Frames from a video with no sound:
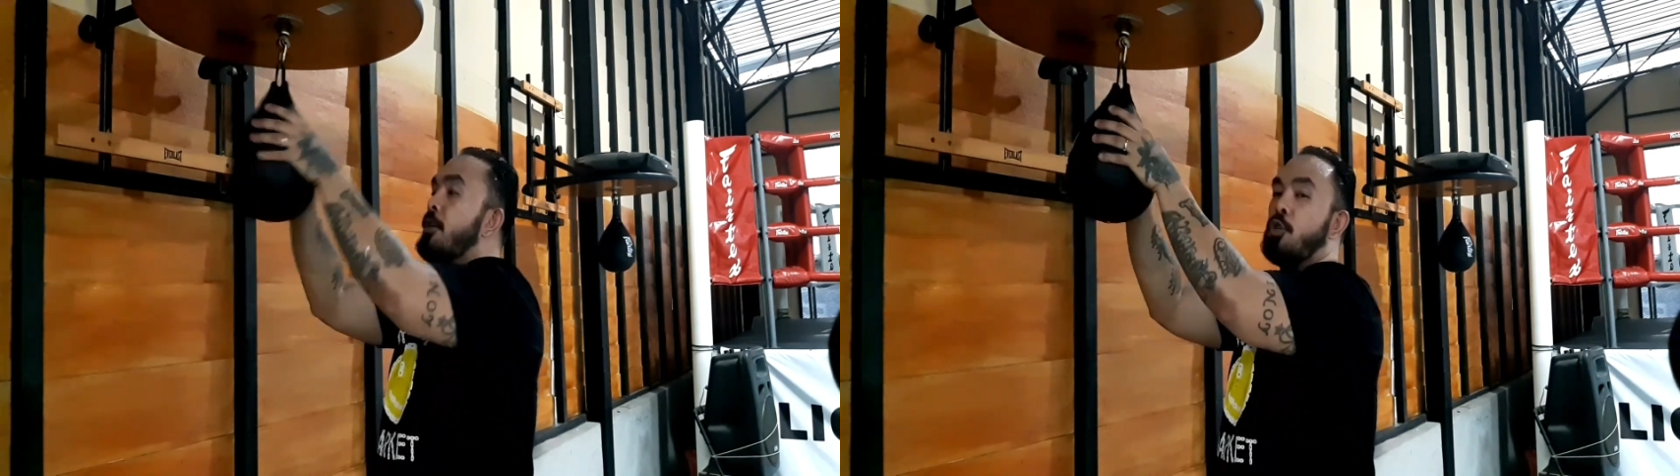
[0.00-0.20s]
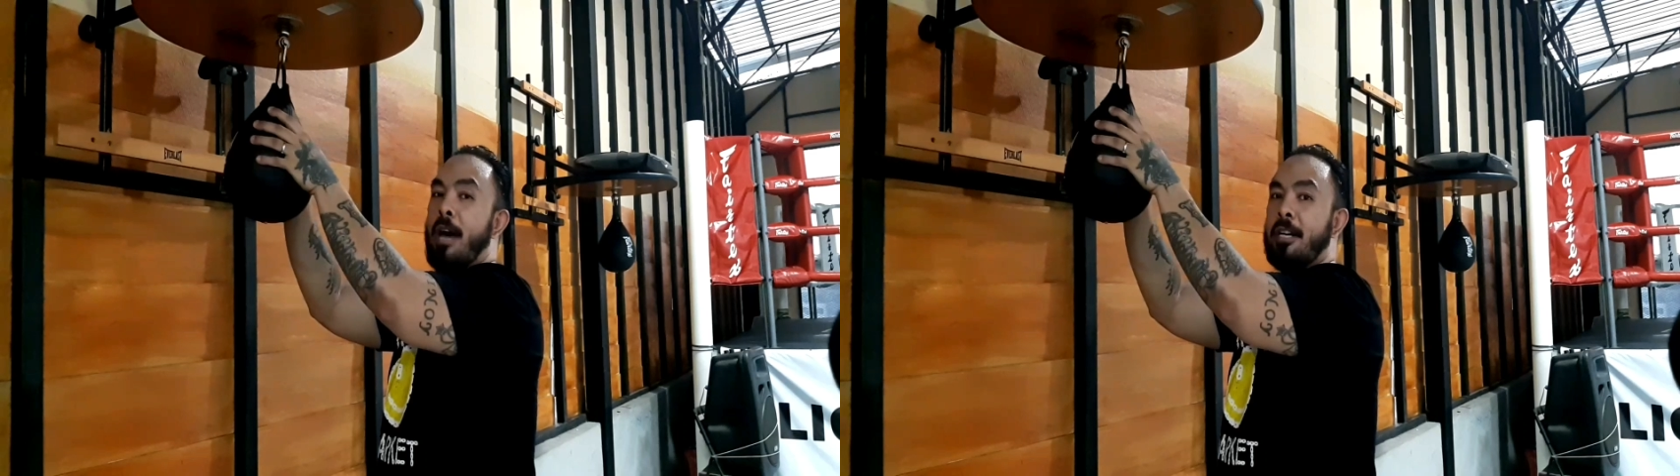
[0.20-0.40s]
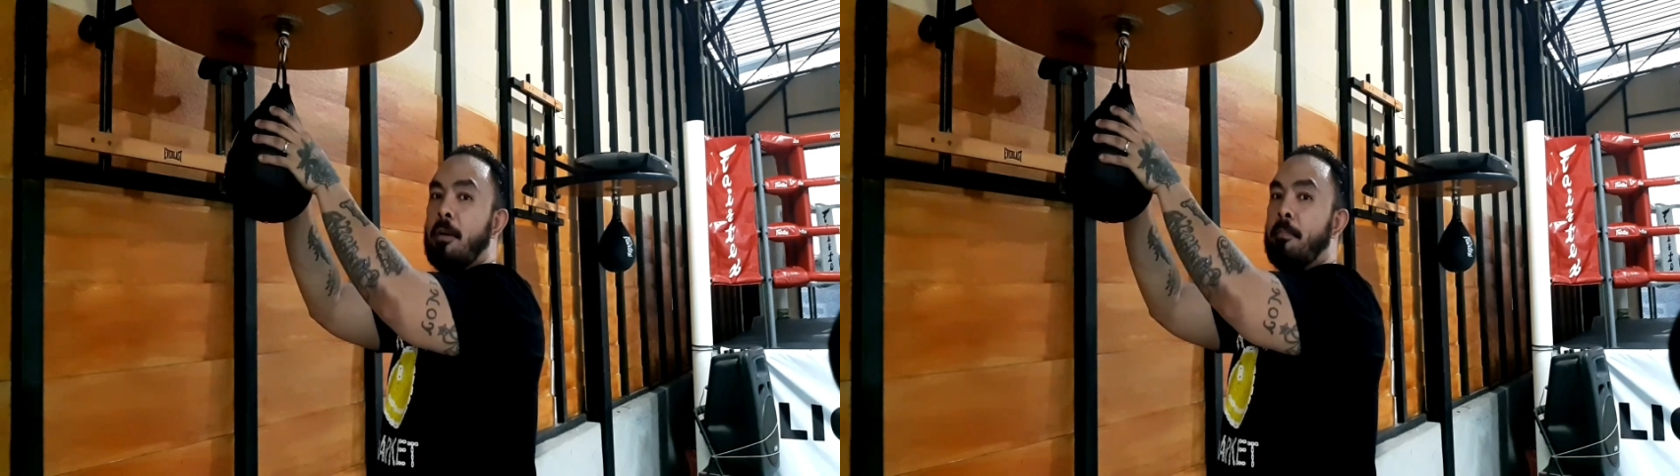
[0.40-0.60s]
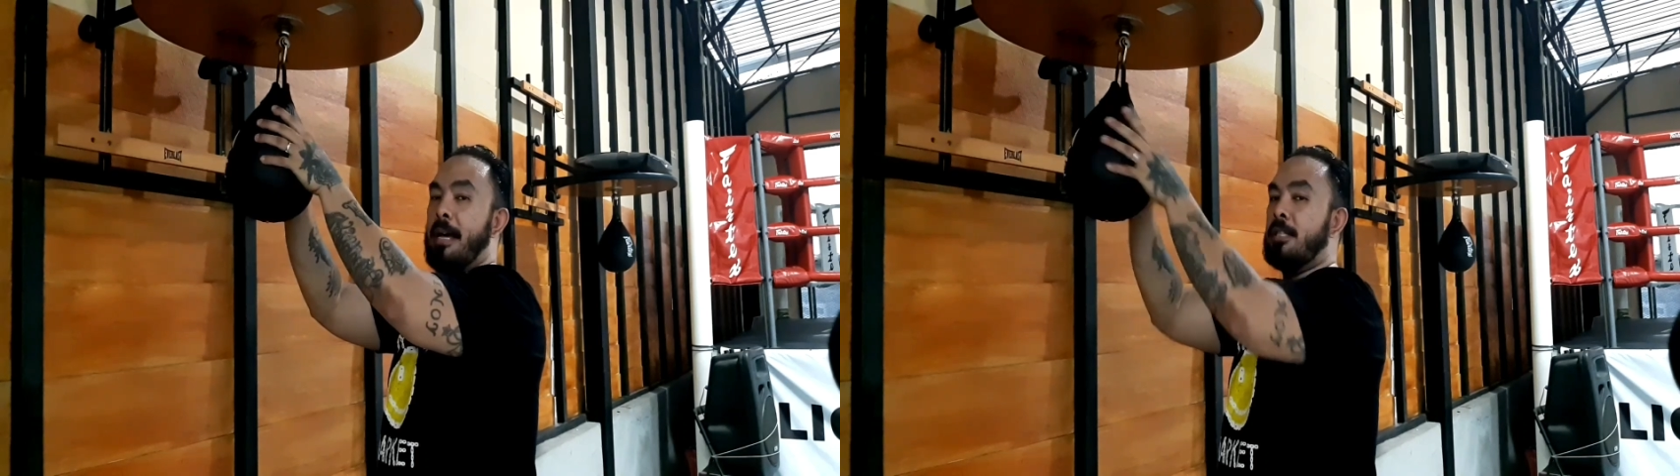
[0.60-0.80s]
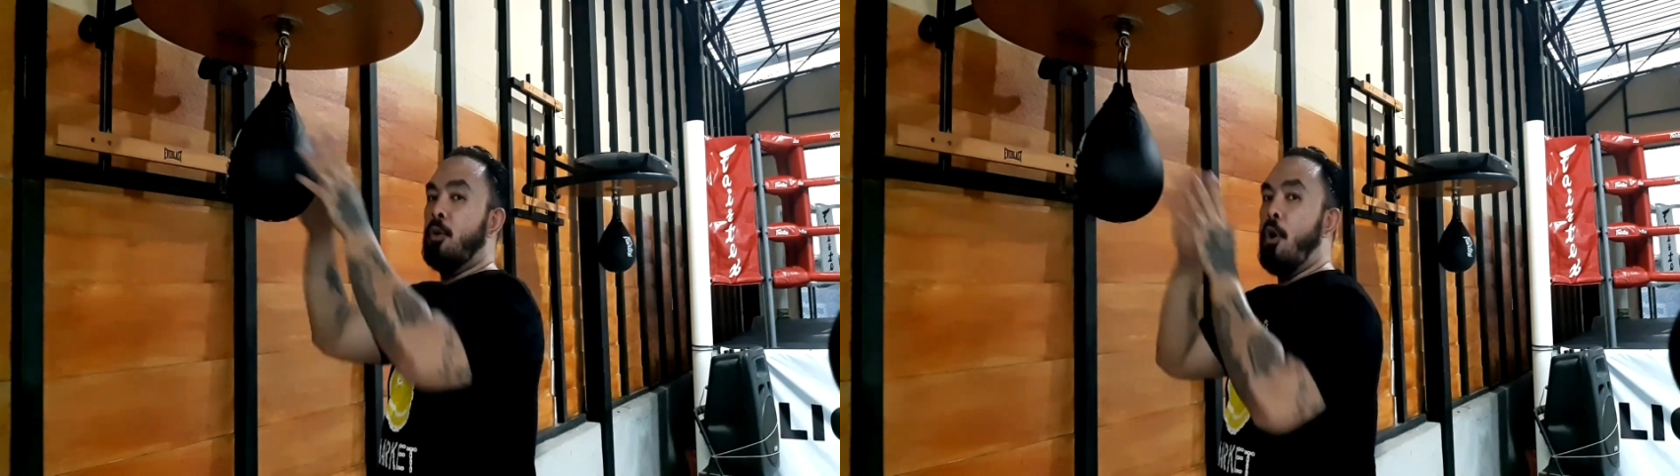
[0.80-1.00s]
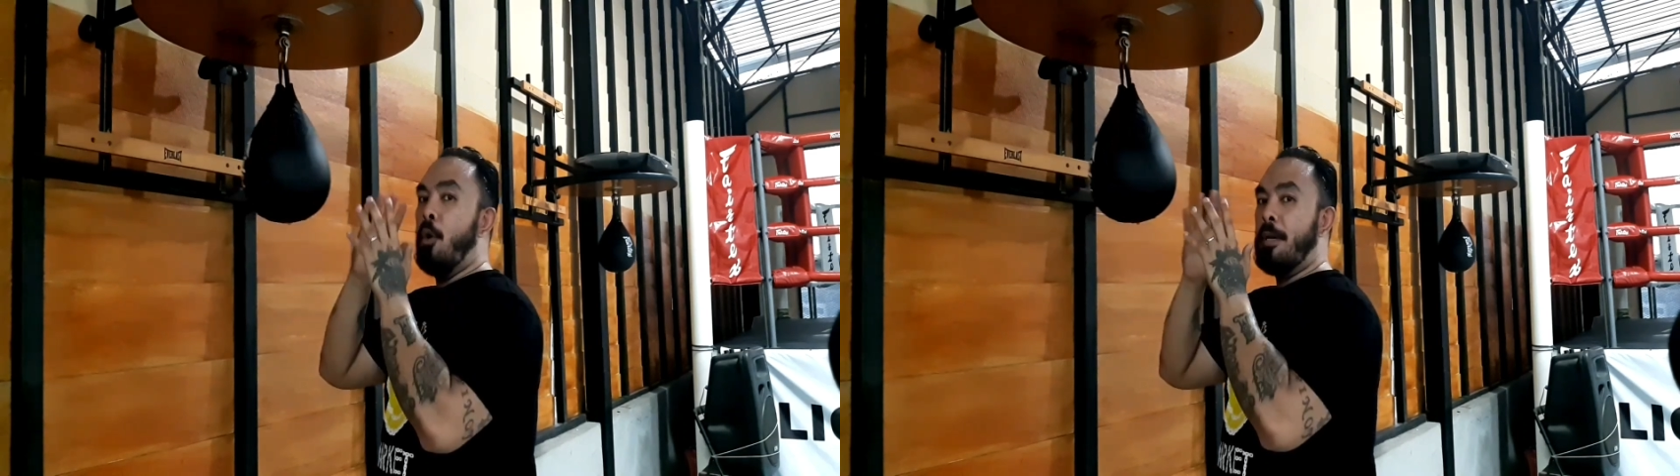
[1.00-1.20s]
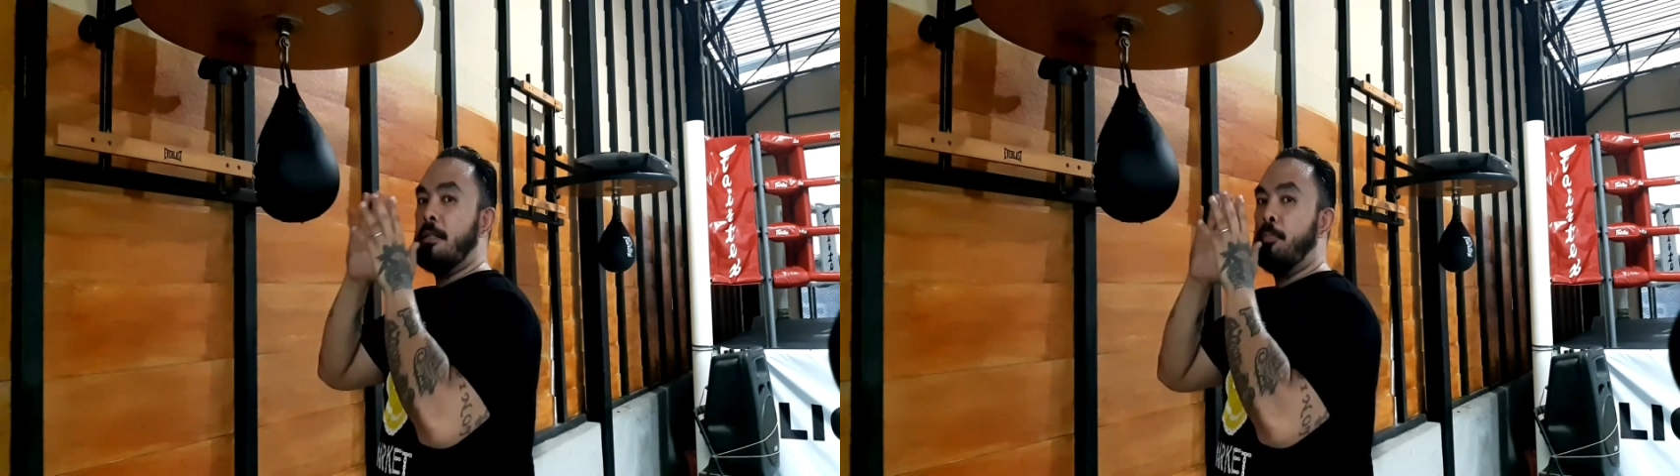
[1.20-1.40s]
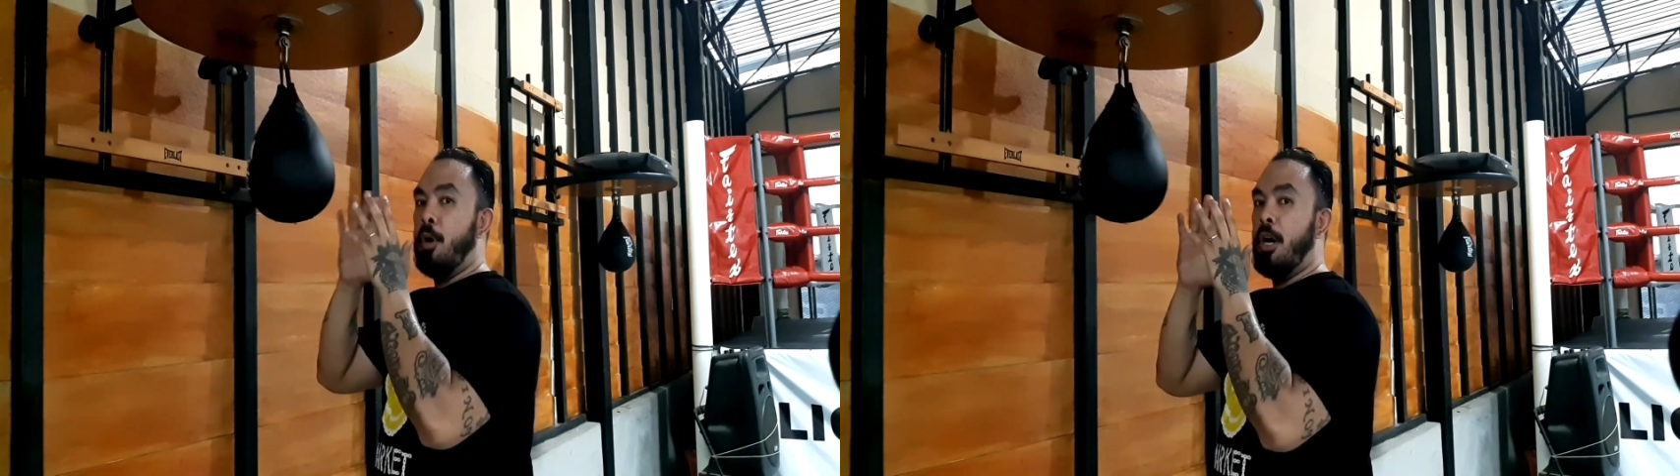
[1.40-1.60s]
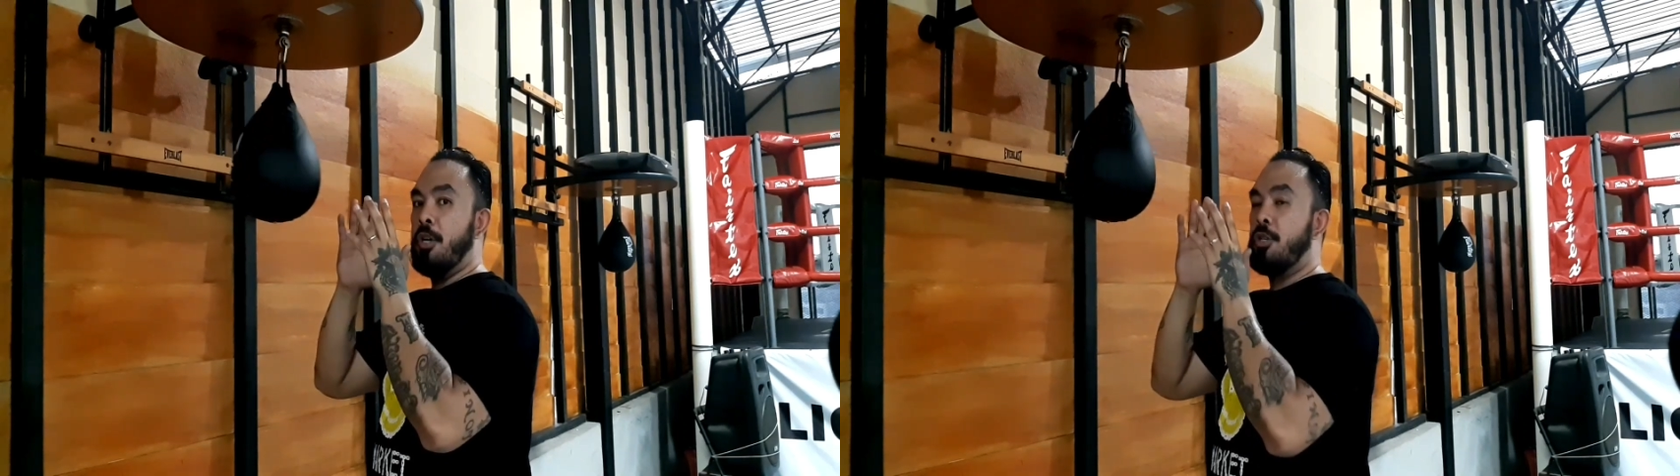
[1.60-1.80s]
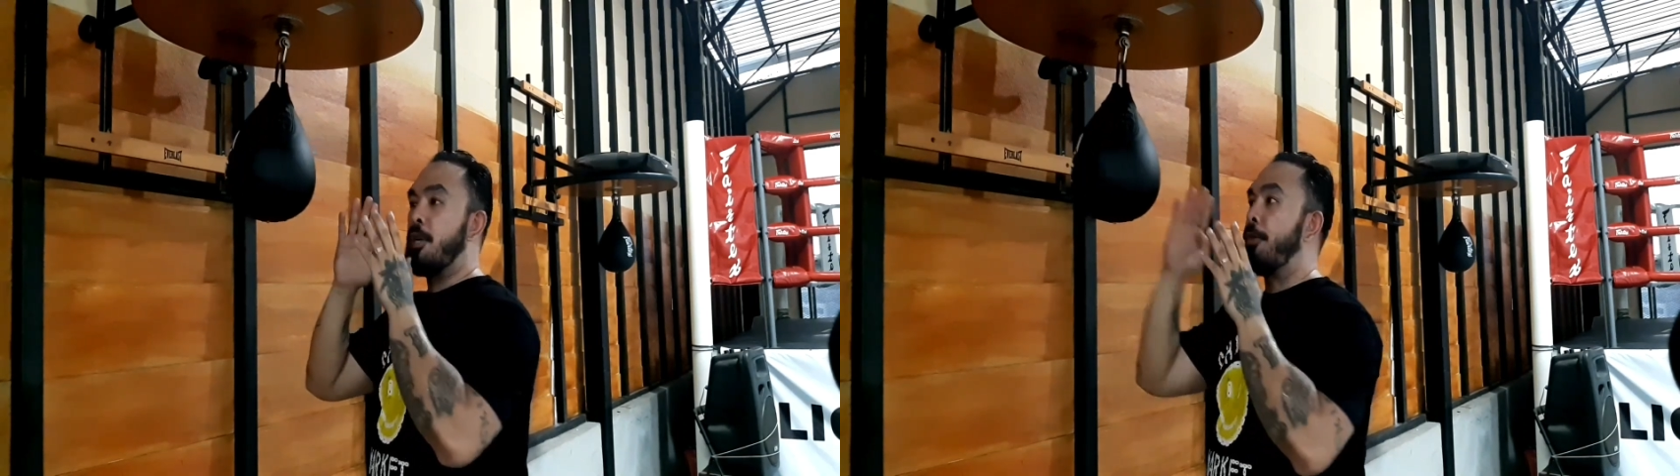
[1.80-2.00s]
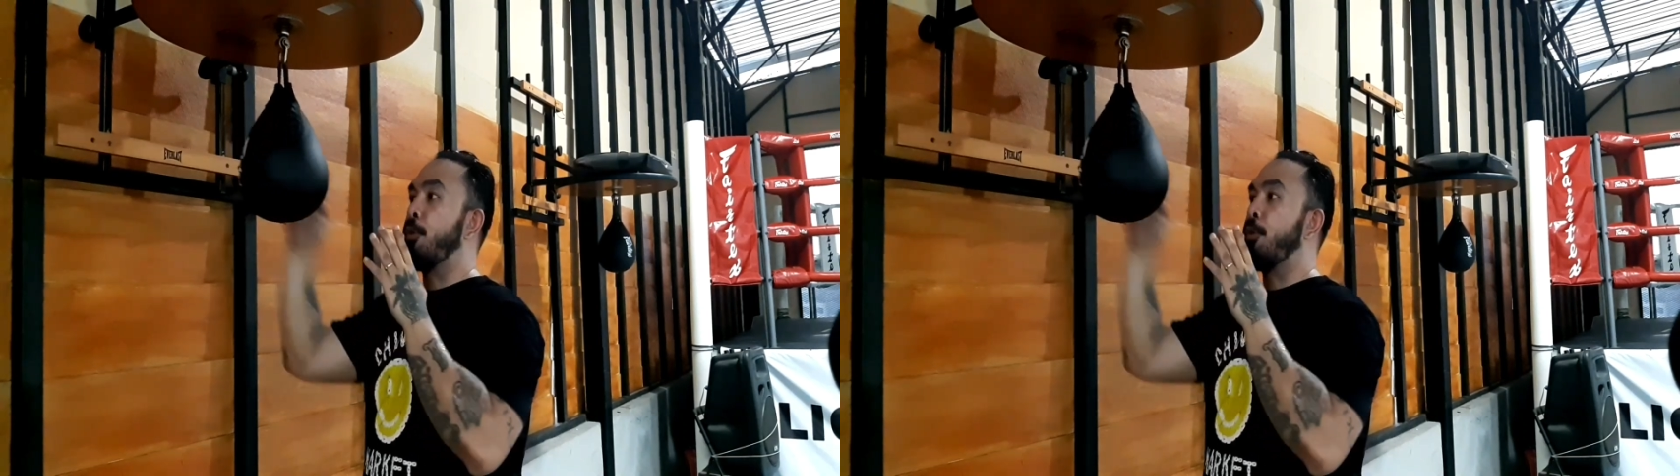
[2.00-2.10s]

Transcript: Try your best to always punch